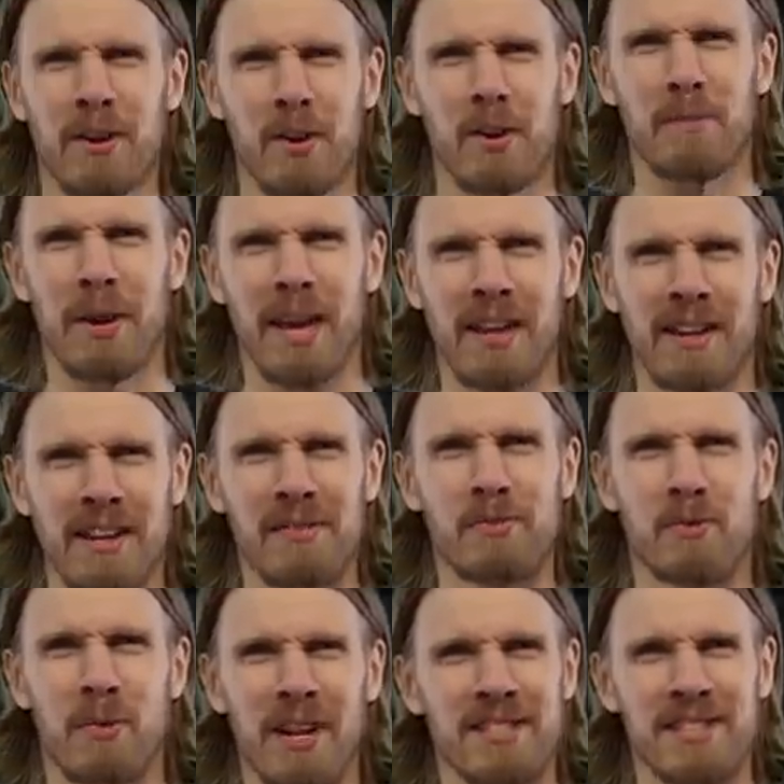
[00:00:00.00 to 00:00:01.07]
don't know, man.
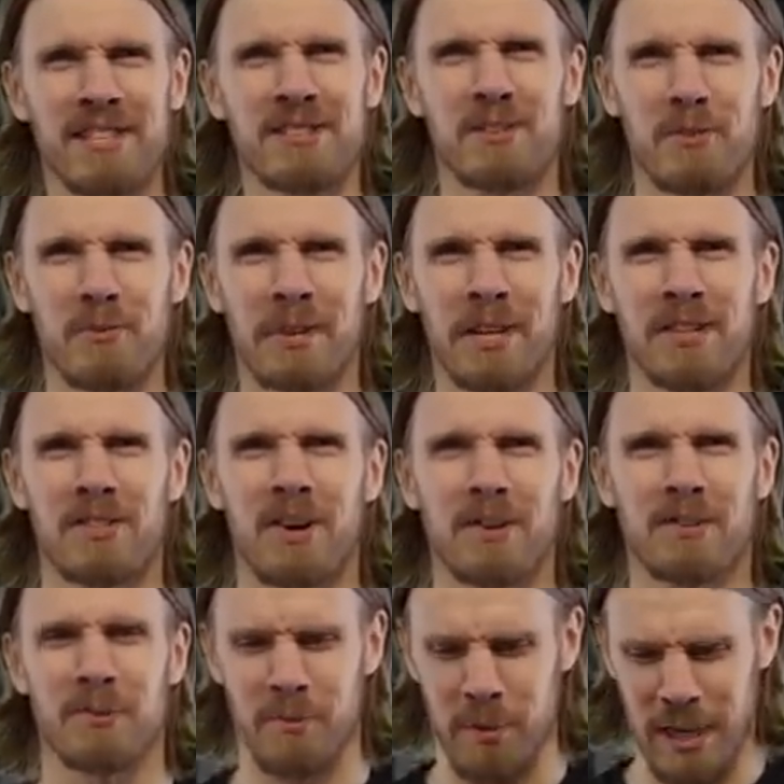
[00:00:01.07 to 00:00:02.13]
Even when it's easy to read, it's
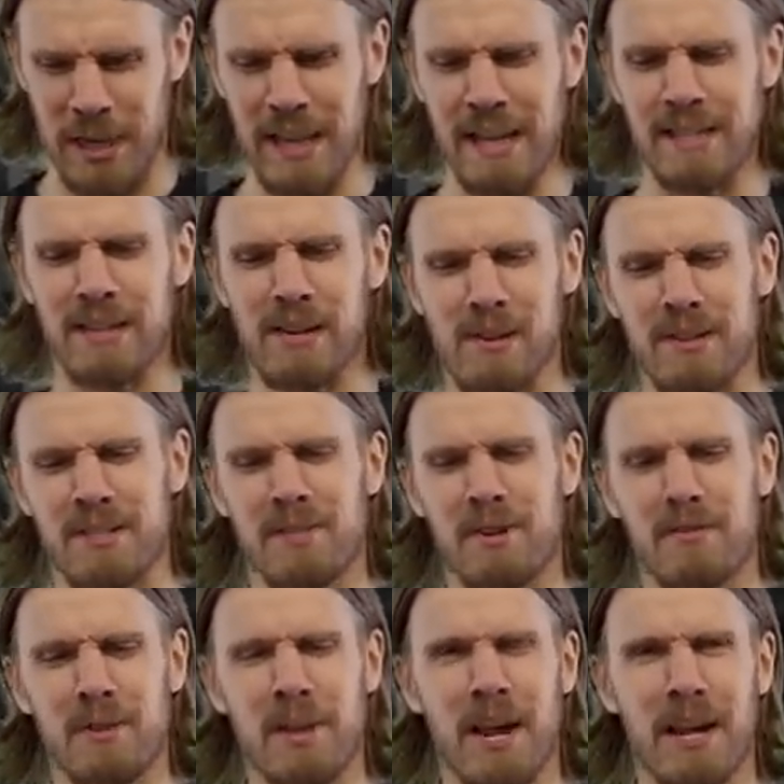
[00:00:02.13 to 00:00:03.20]
hard to read. That's out on
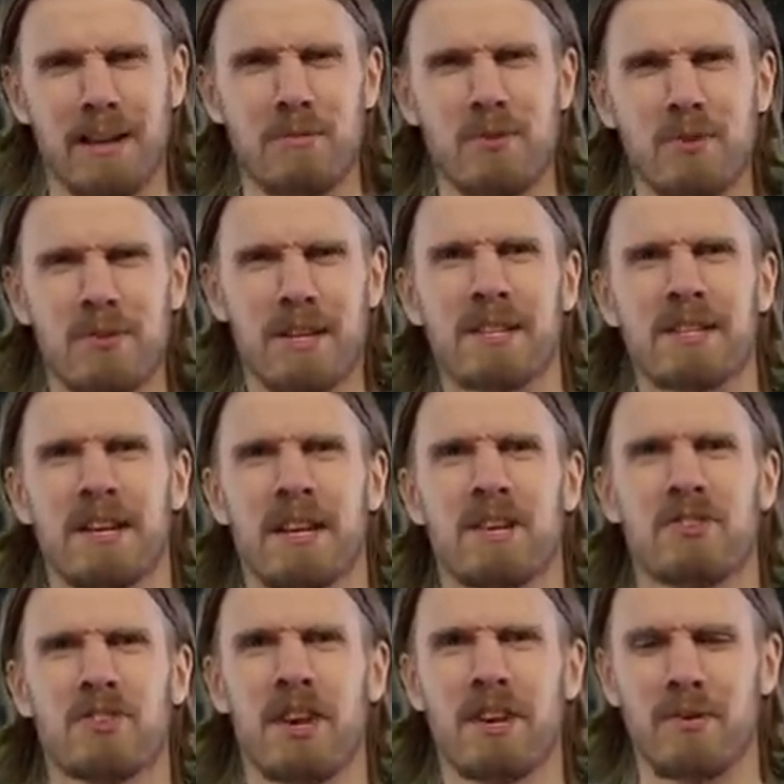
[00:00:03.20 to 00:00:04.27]
Silver Lining Musics,
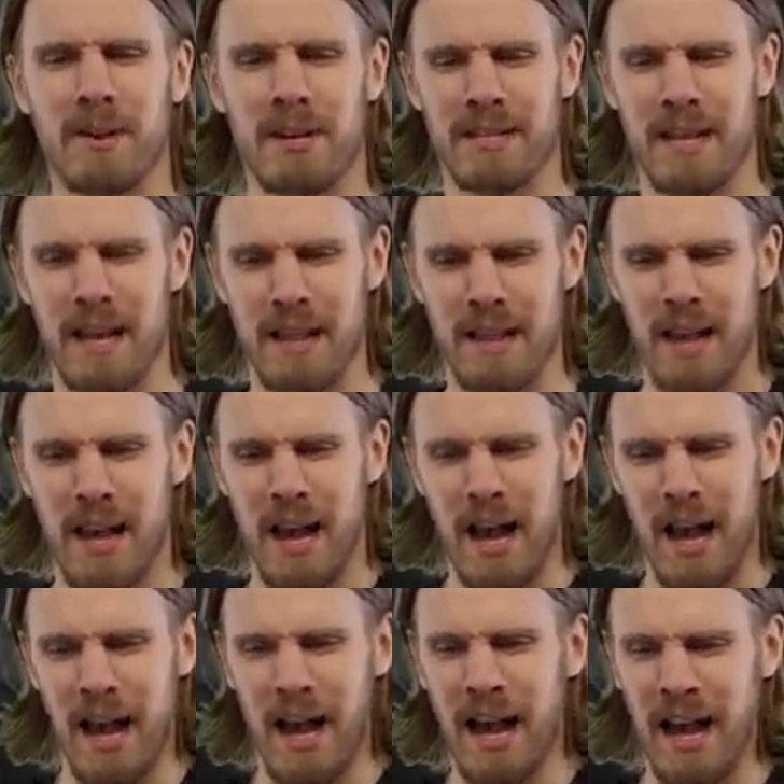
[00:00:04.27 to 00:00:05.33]
January tenth.
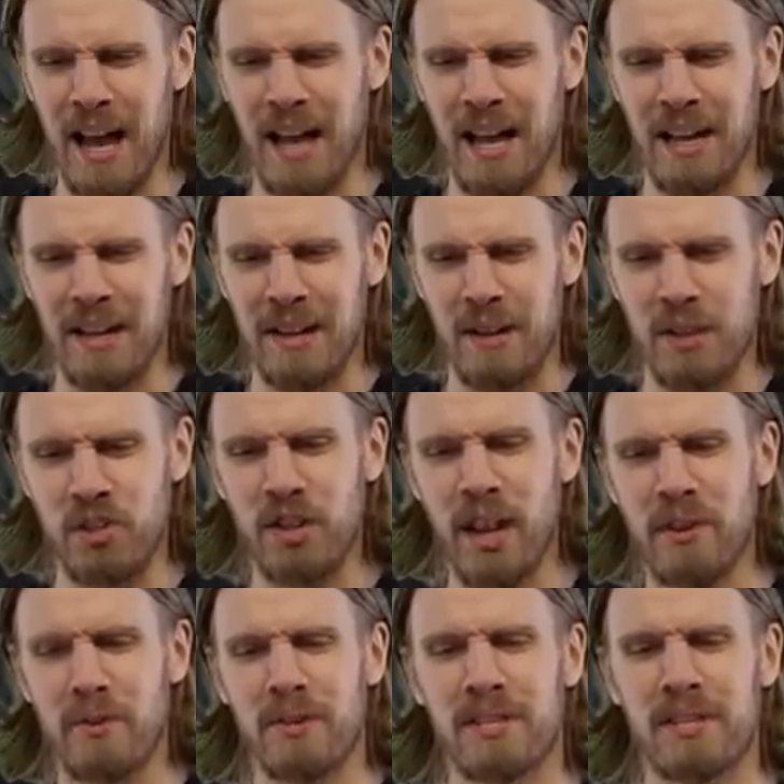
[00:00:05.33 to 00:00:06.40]
Uh,
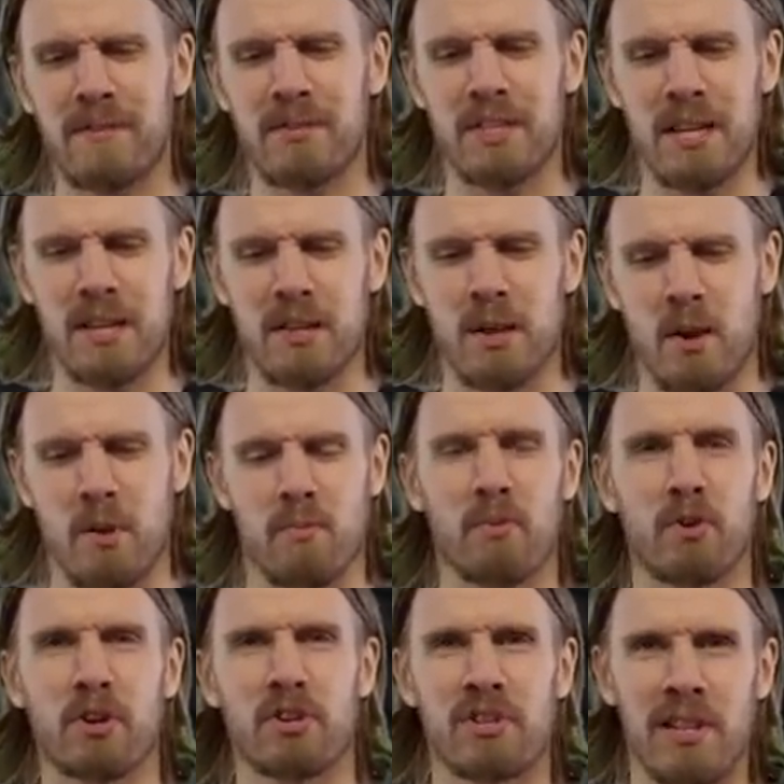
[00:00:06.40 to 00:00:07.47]
January seventeenth,
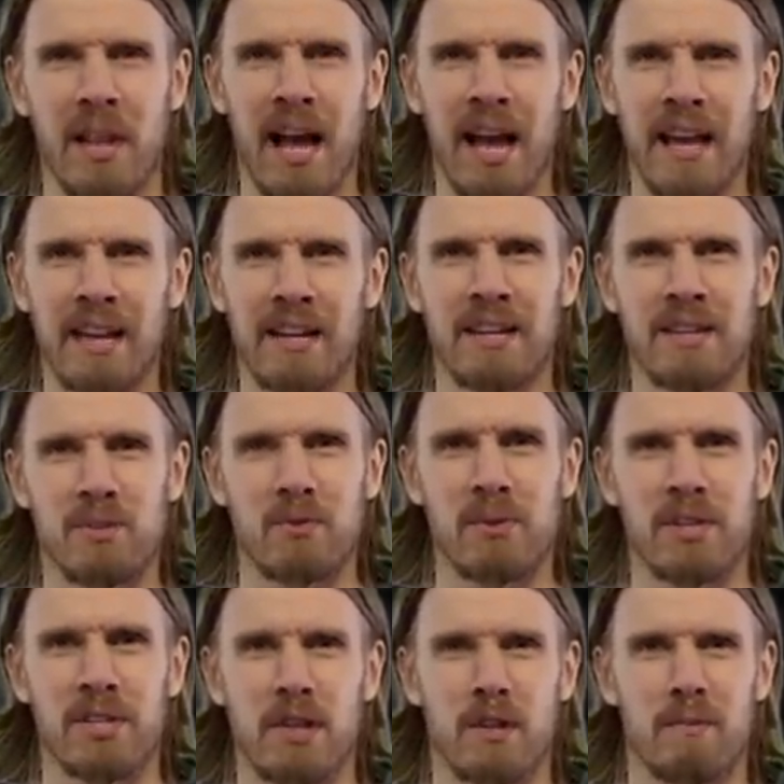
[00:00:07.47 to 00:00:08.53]
British Lion is
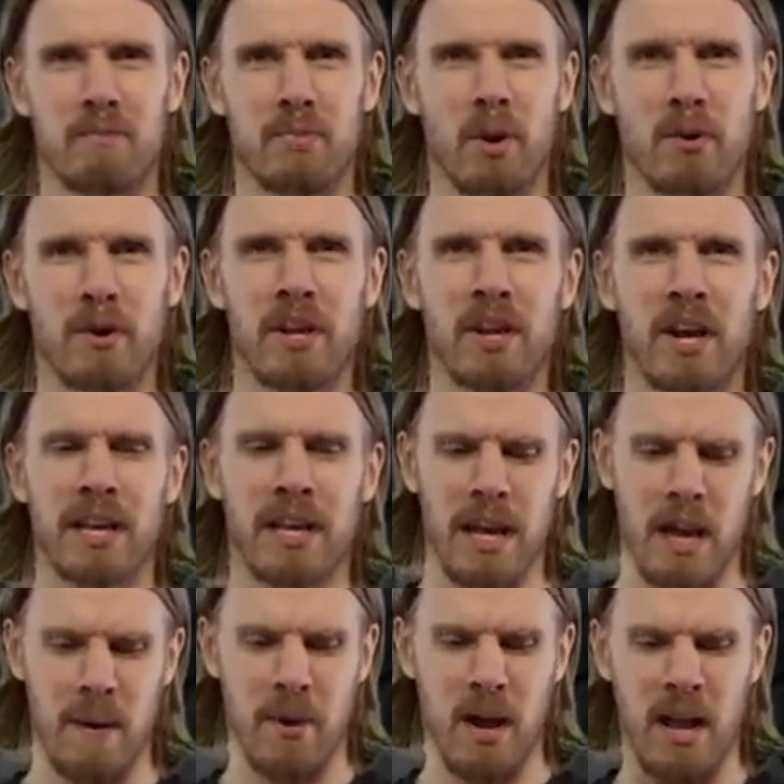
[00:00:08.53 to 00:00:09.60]
releasing The Burning on E
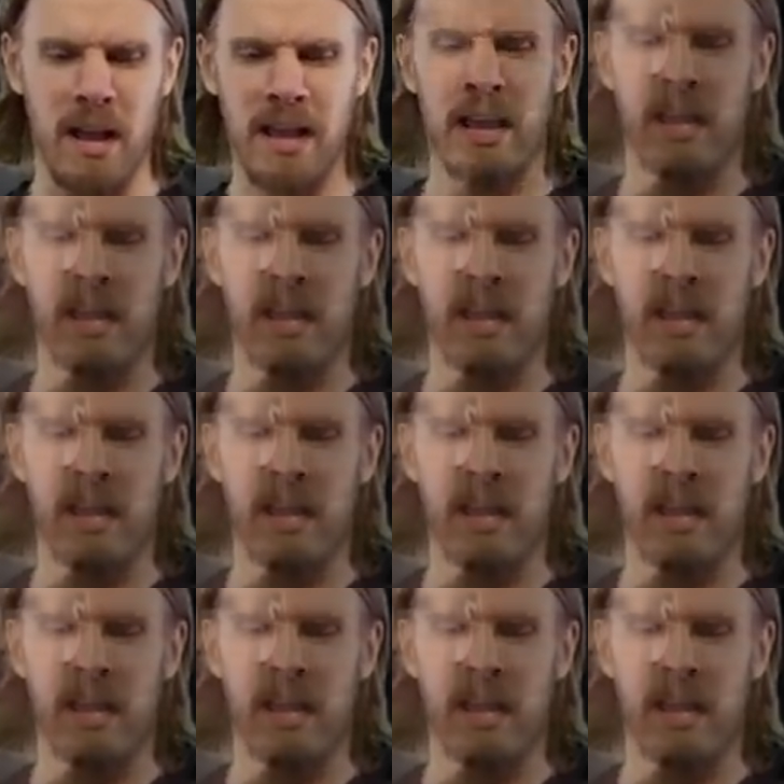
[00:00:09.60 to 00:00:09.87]
M I.